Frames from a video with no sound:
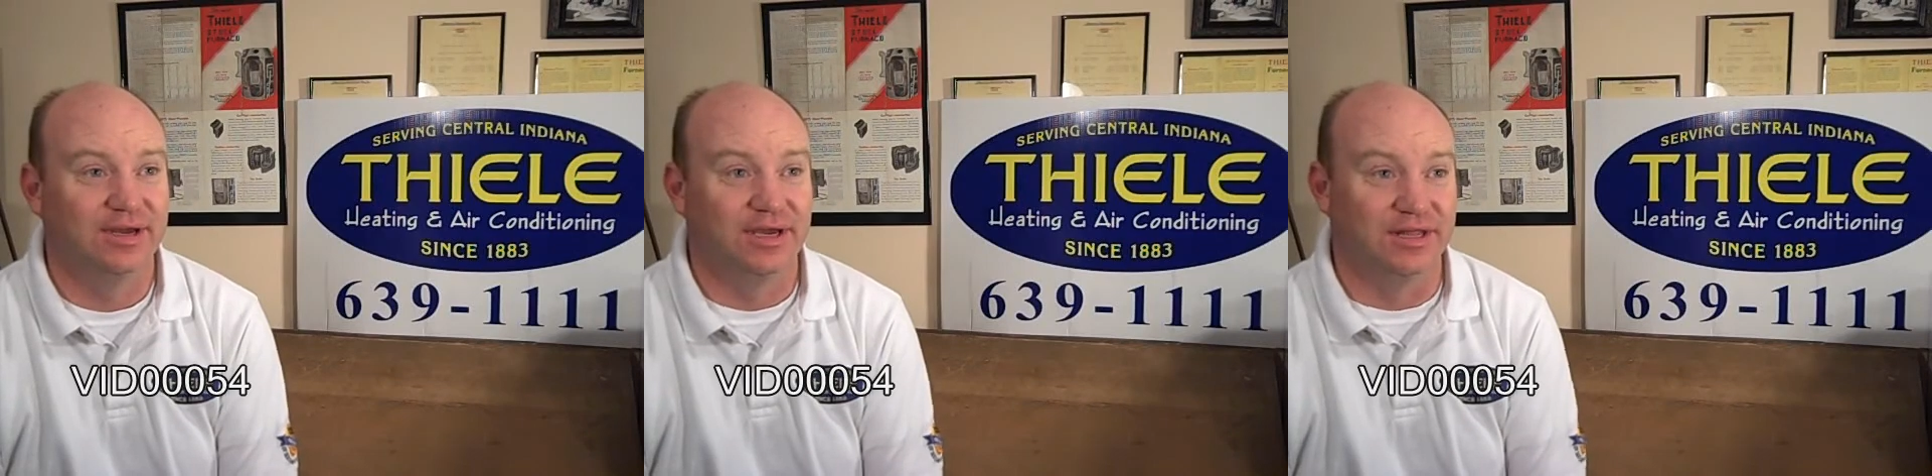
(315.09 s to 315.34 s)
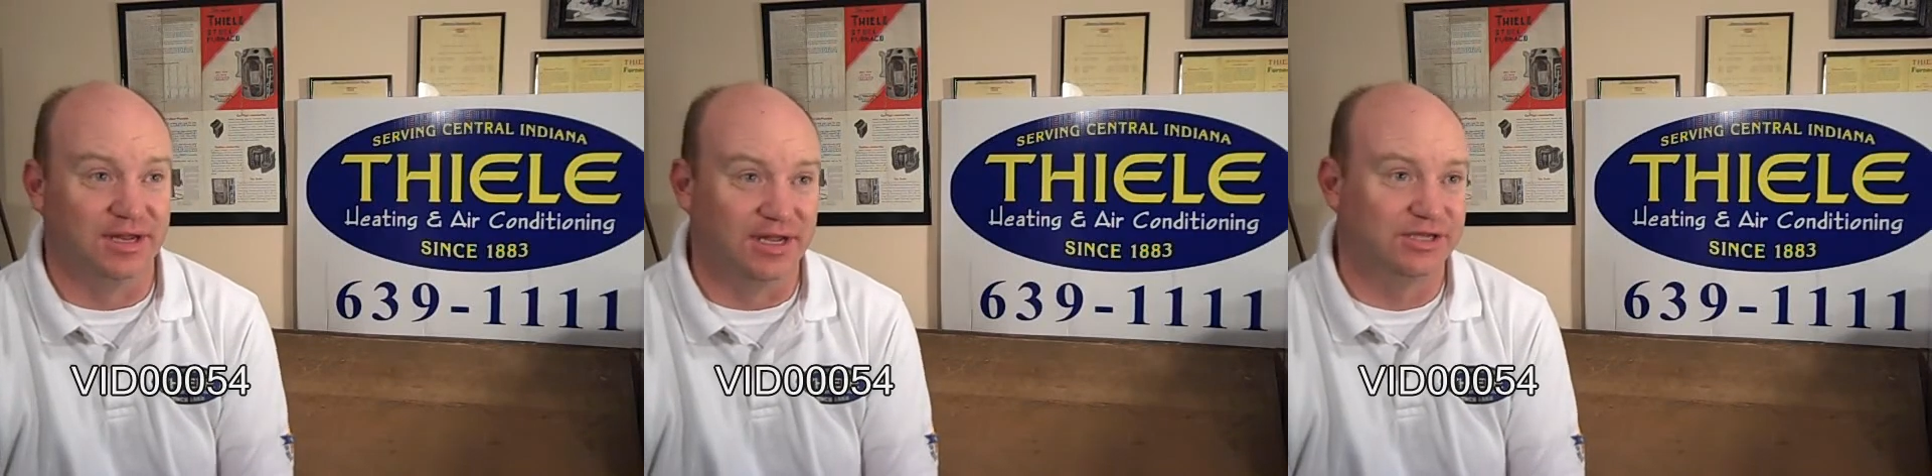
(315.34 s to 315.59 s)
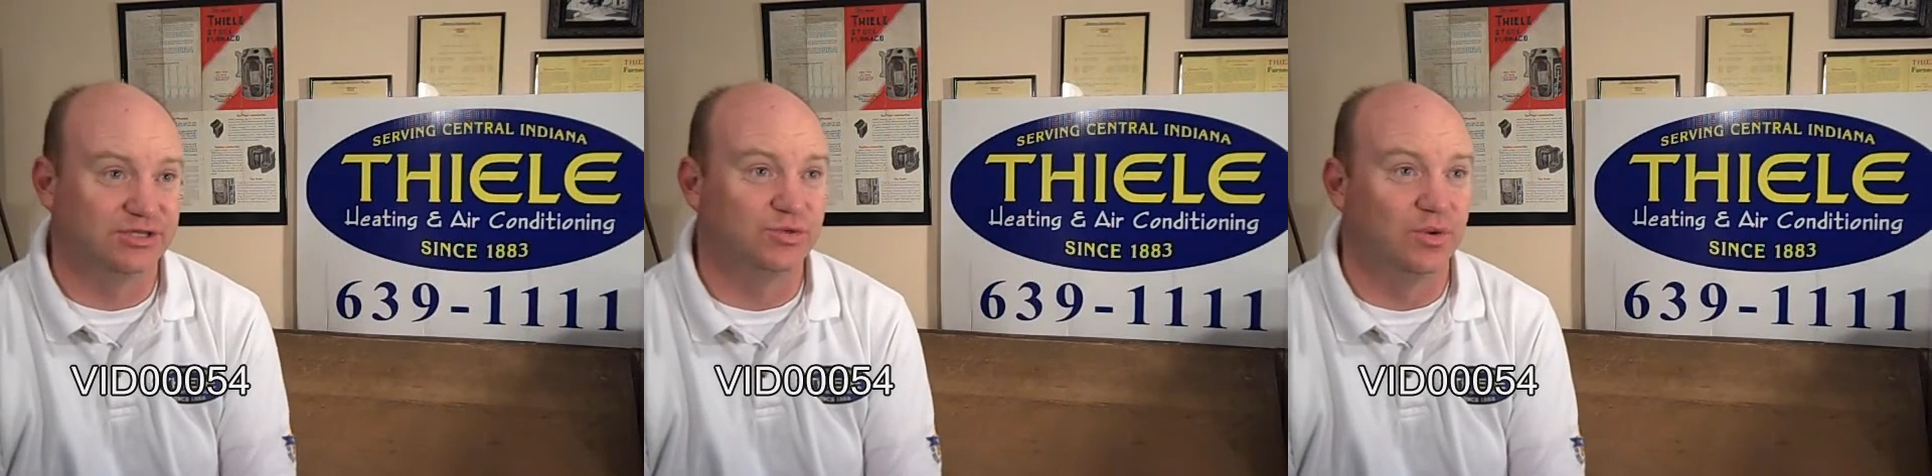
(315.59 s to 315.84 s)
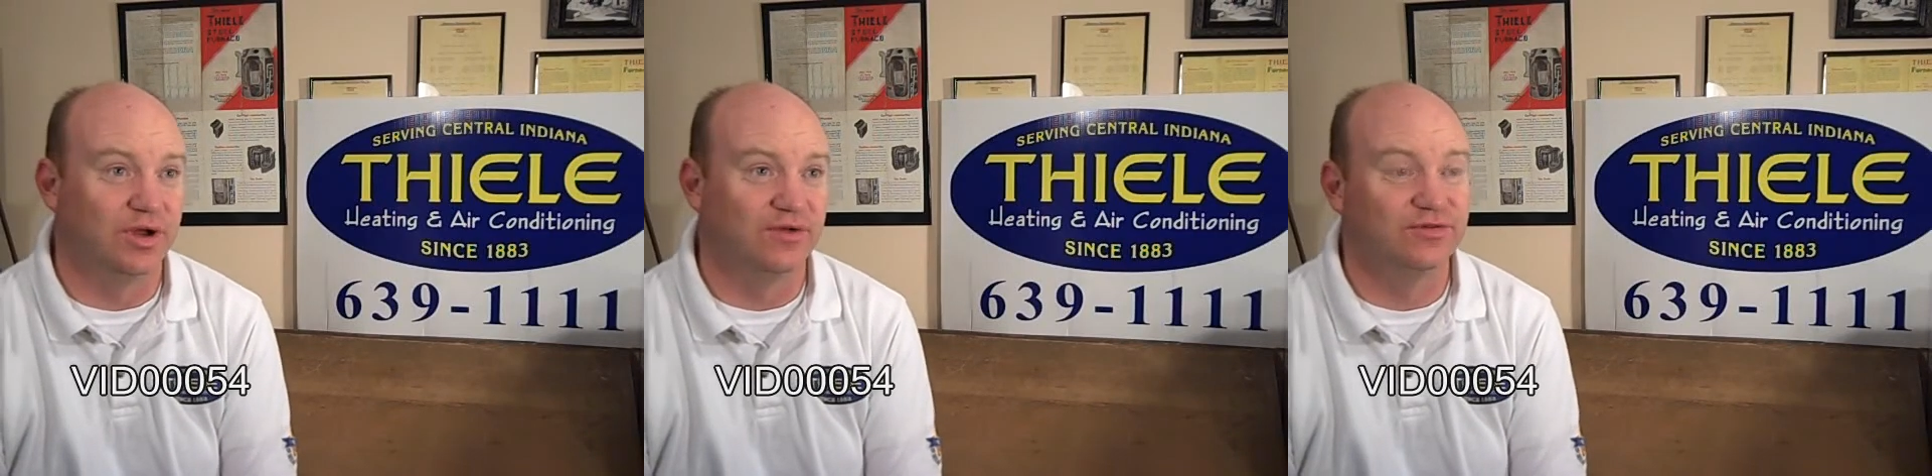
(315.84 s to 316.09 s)
in the next
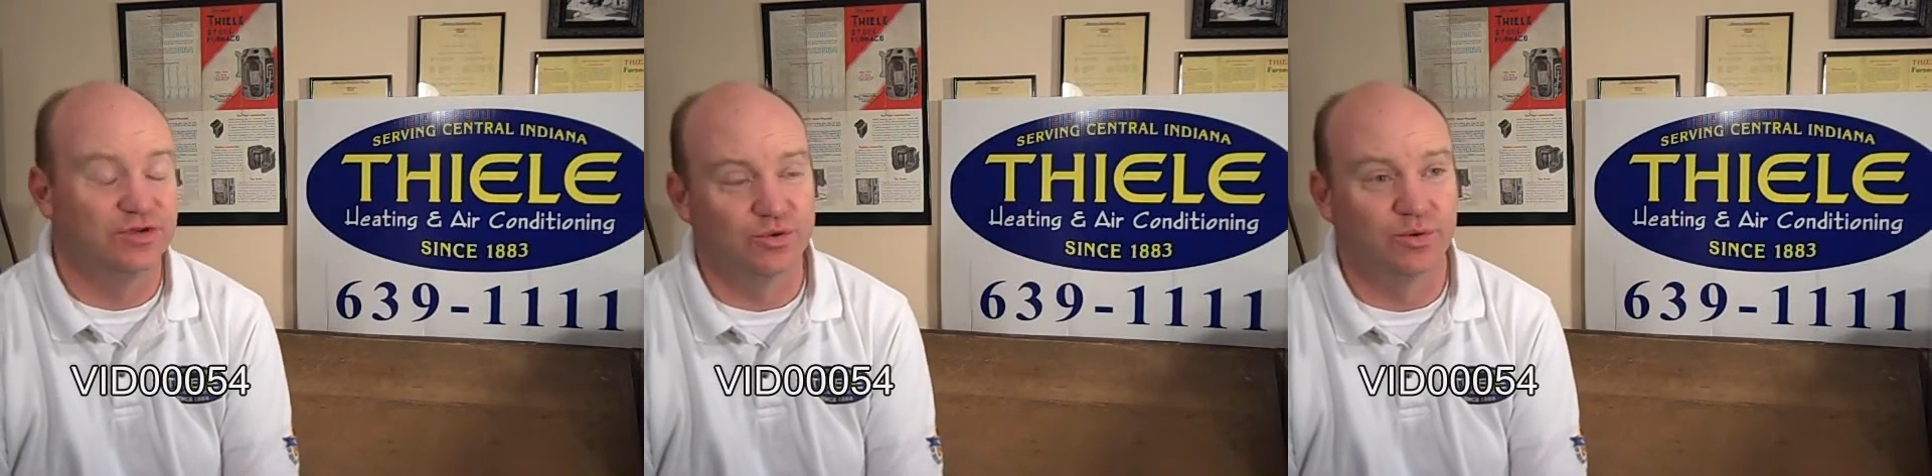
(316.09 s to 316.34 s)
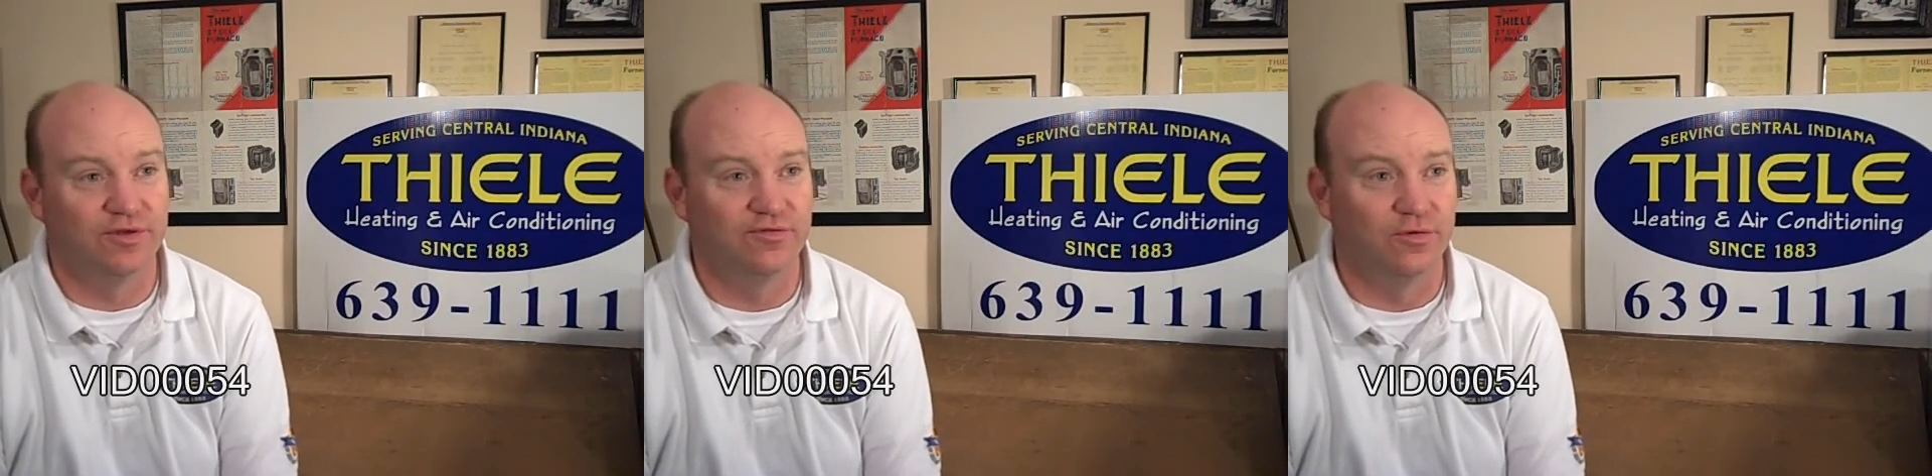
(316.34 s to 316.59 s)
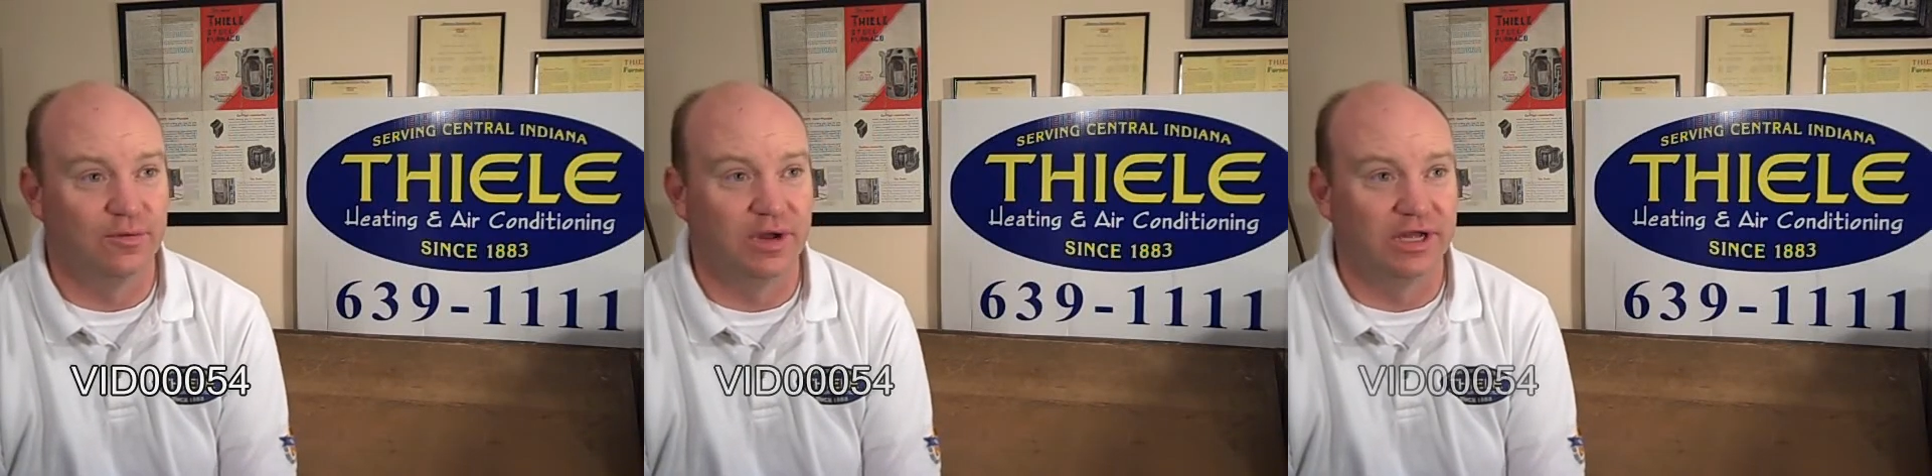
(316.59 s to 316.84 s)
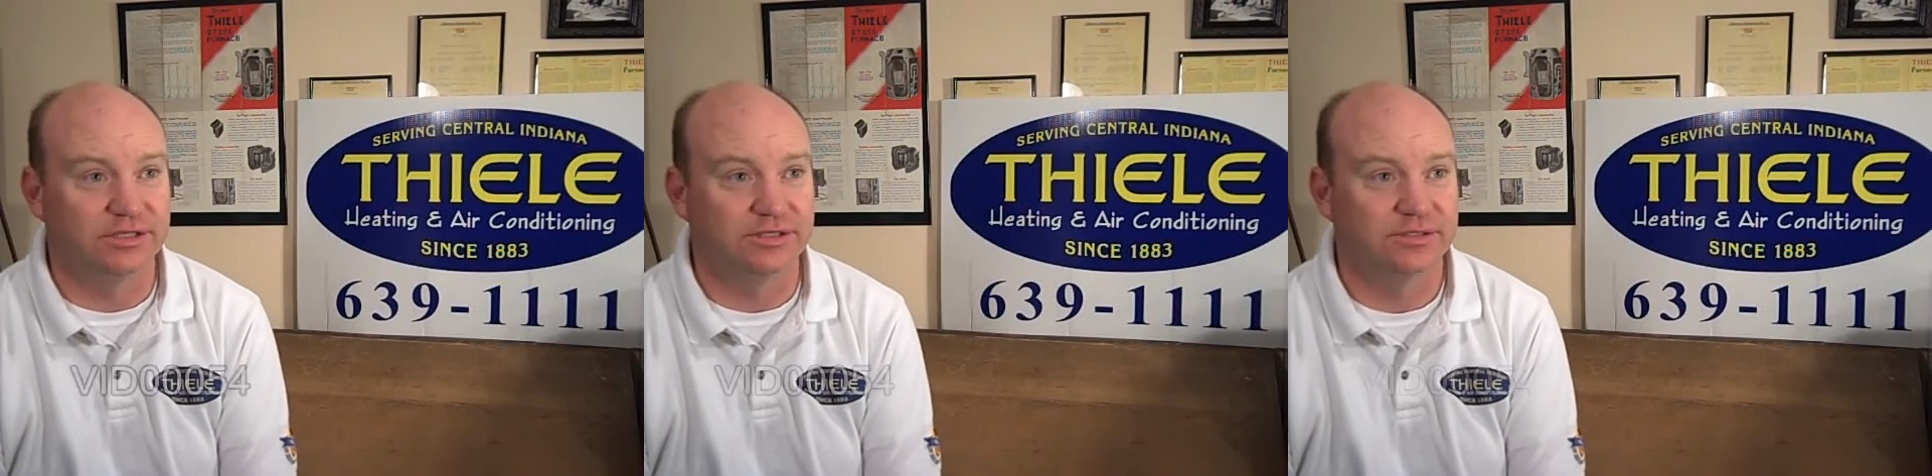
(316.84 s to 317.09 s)
12 to 24
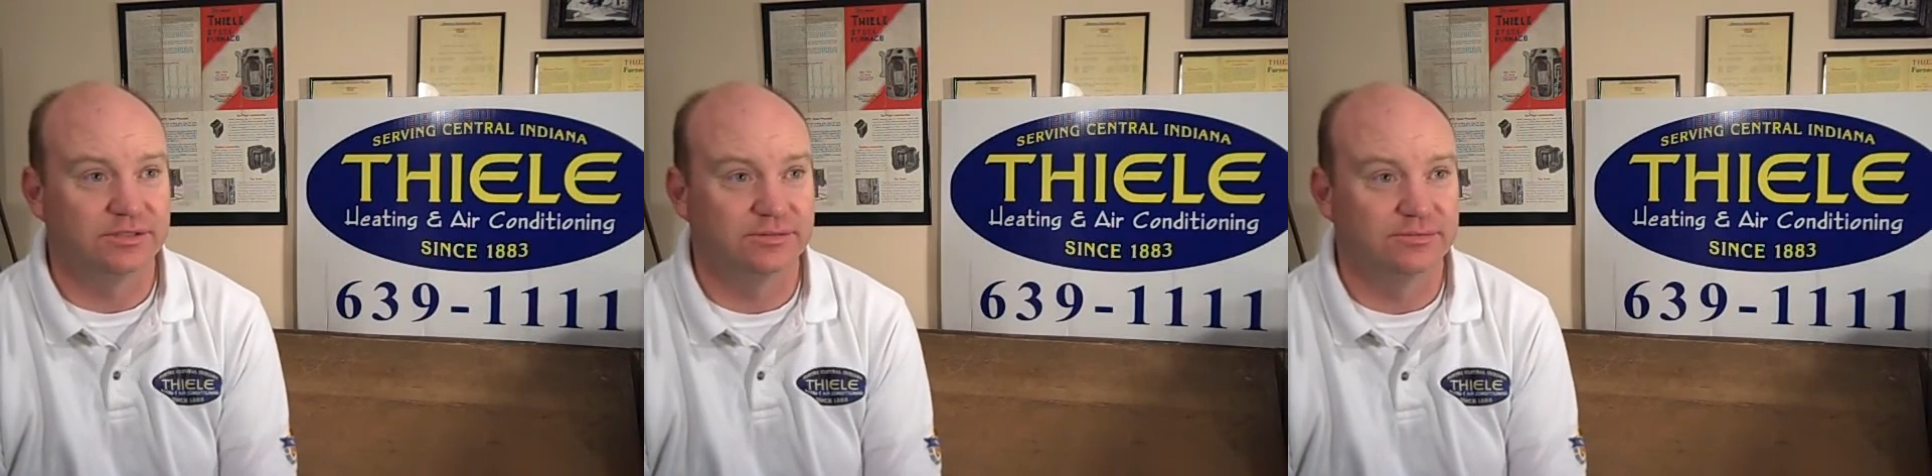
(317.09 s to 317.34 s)
months.